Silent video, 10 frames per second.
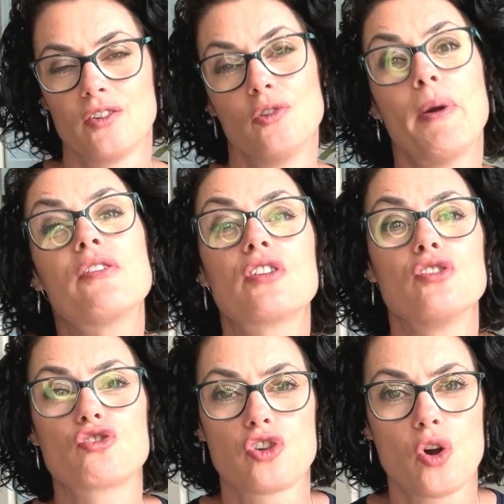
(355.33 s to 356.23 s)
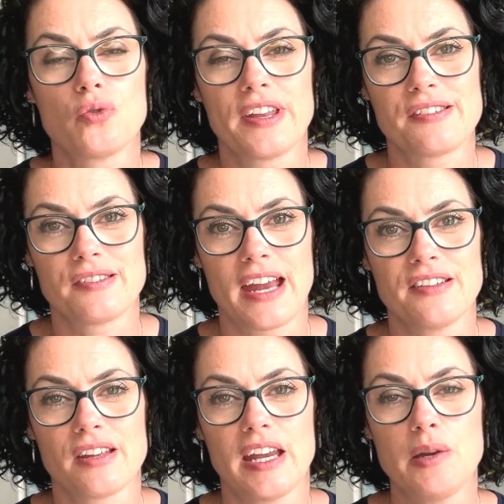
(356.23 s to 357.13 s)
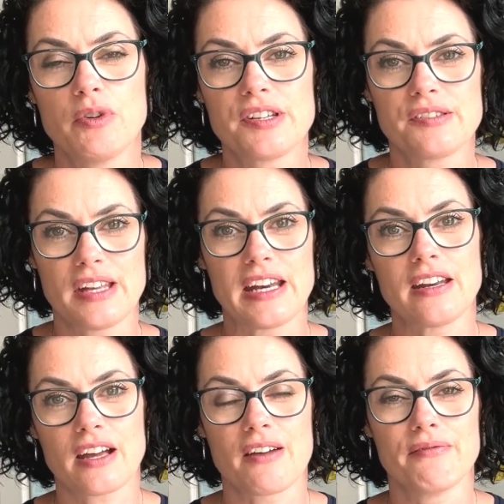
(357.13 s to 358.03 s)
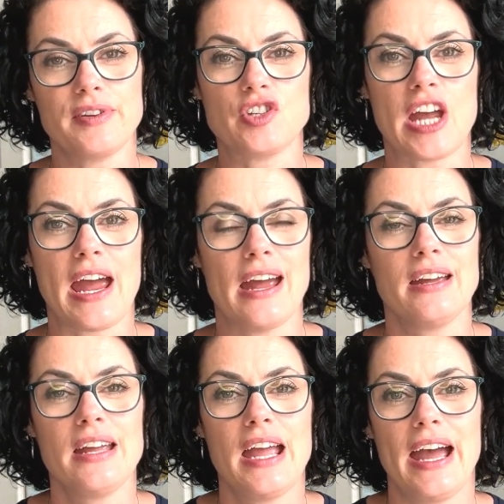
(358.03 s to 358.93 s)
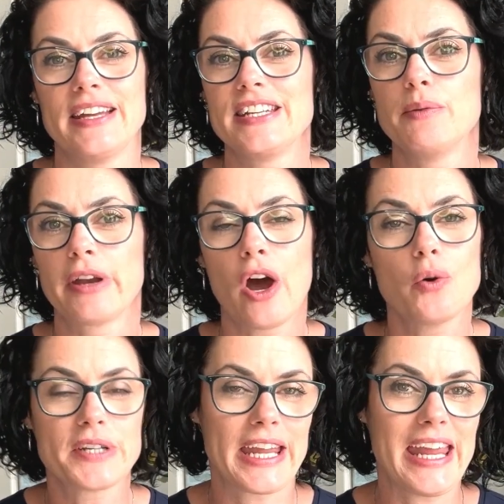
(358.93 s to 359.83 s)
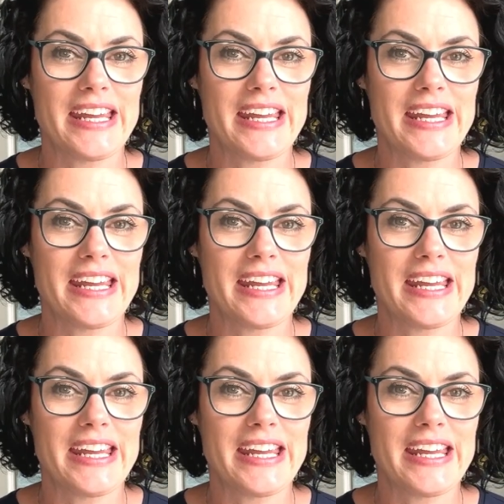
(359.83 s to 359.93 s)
almost control this state. So he would sit in a comfy chair and he would hold a key